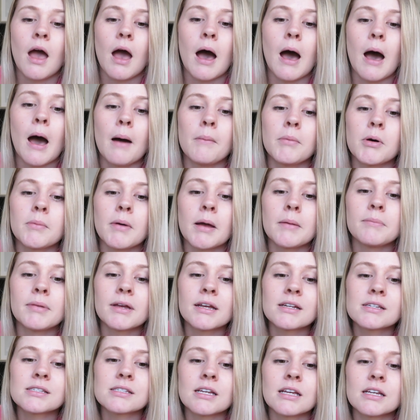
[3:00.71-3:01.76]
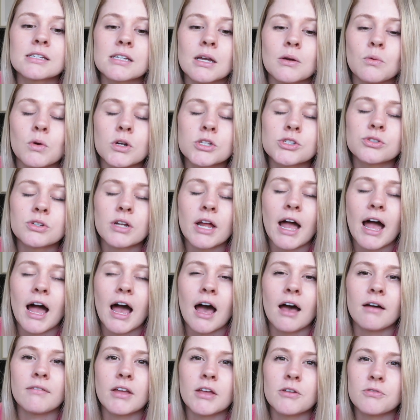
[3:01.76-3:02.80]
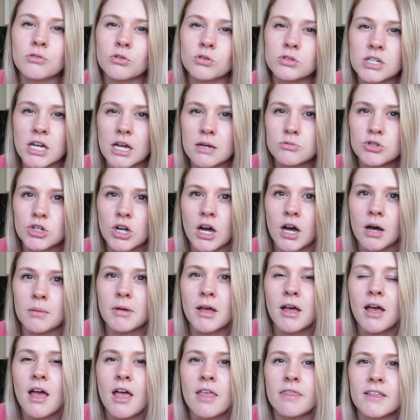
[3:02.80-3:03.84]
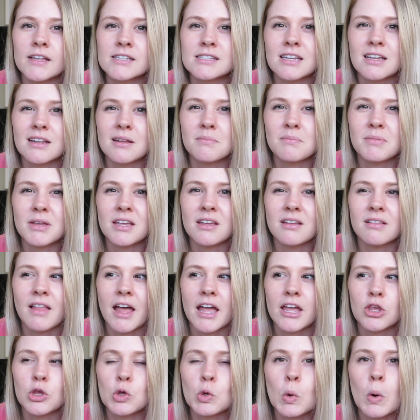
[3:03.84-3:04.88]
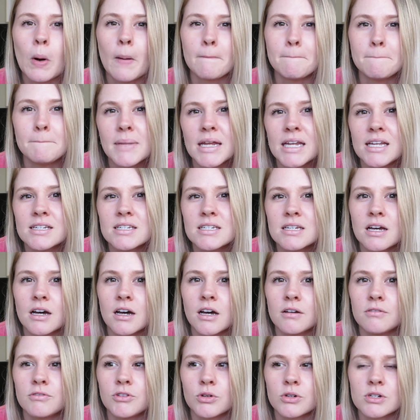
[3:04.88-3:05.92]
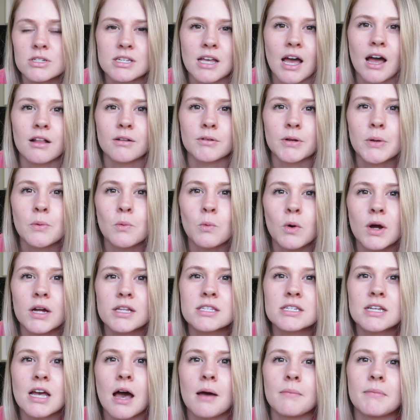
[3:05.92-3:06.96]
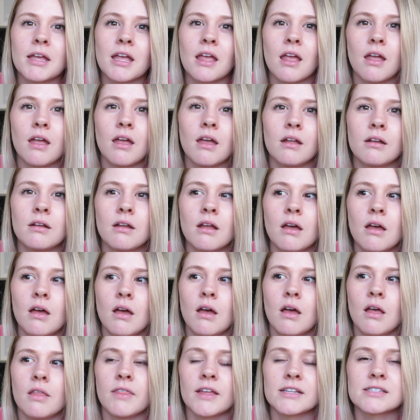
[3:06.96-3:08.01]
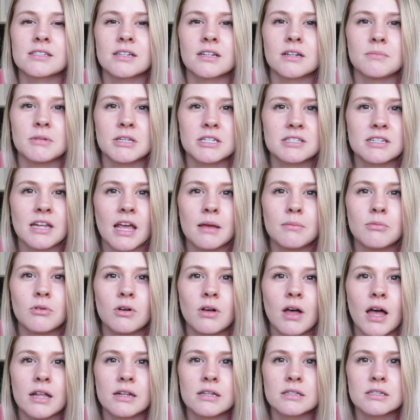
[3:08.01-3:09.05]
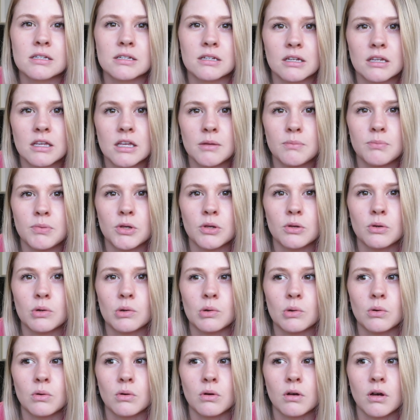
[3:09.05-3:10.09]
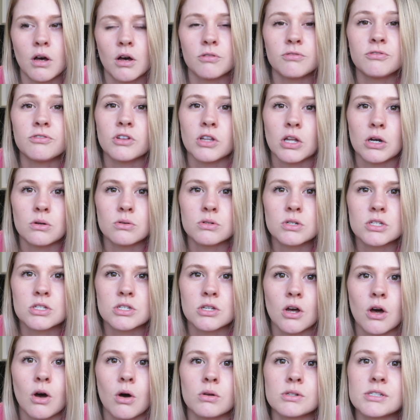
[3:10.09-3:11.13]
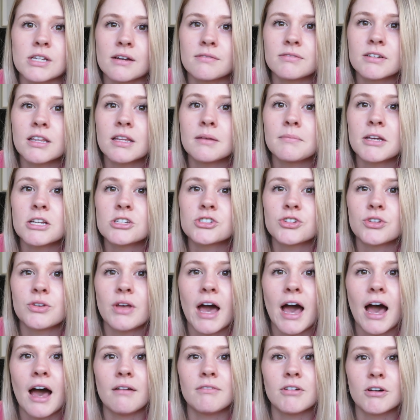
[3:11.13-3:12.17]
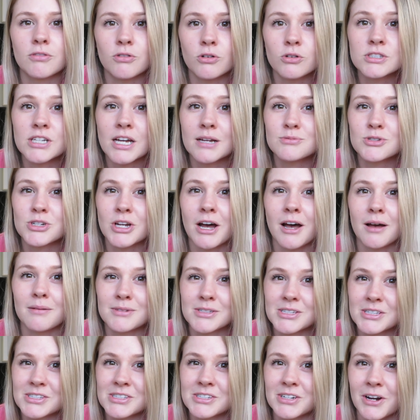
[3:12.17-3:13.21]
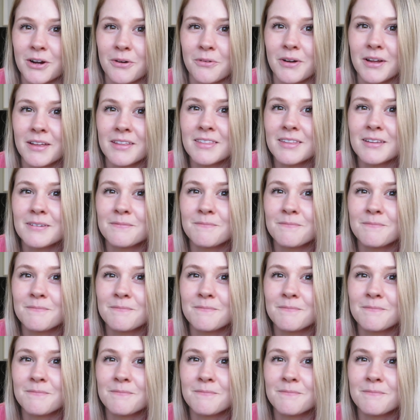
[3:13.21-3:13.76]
But my biggest thing is I want you to have a full-time job that's going to be like your meat of your salary. What's coming in that's going to be stable and it's going to keep you afloat. So definitely make sure you have a full-time job to start with.